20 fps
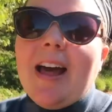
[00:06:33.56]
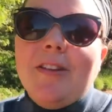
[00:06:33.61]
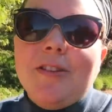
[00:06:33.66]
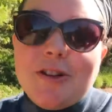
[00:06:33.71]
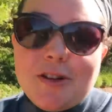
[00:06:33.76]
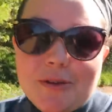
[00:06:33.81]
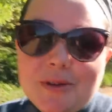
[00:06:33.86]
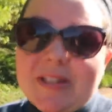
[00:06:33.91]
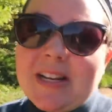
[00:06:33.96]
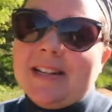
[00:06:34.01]
and
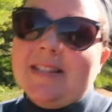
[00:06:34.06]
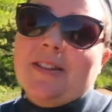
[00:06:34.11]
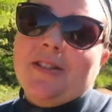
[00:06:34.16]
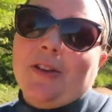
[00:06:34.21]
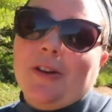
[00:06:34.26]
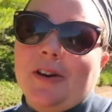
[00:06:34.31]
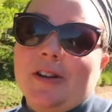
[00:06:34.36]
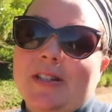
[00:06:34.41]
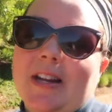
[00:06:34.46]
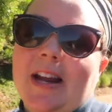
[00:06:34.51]
Tuesdays and
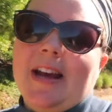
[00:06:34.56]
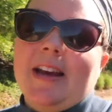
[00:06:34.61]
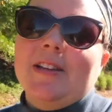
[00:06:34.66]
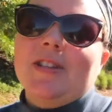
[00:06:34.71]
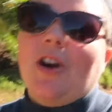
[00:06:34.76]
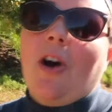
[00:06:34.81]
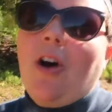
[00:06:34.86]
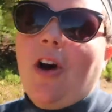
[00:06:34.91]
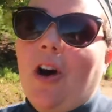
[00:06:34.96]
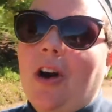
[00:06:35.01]
Thursdays
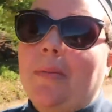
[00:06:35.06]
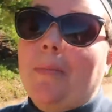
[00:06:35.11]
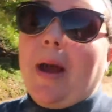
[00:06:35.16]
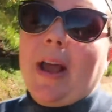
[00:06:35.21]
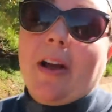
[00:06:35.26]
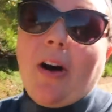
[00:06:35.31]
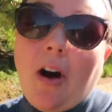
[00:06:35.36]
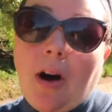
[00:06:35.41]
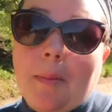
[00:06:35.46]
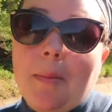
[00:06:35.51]
are my
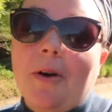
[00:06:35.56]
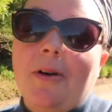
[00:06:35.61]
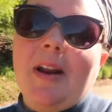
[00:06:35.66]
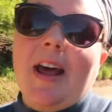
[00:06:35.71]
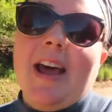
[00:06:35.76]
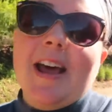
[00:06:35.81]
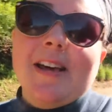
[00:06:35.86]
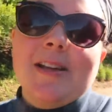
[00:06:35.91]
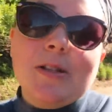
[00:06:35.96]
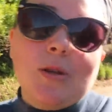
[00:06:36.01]
combo
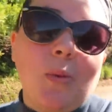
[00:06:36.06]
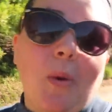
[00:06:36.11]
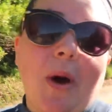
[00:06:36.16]
days